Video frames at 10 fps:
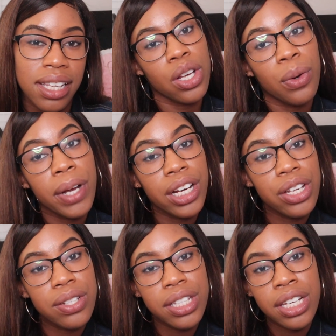So where do
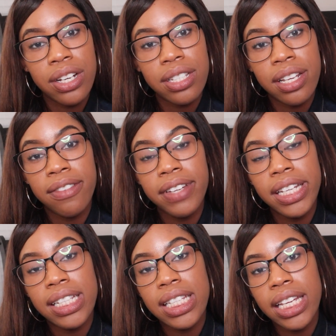you see yourself
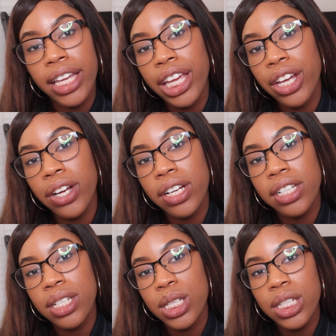in 10
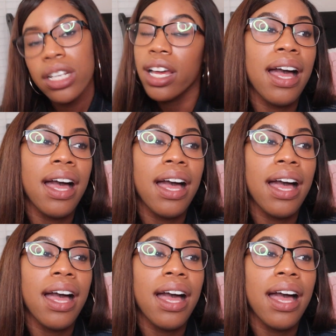years?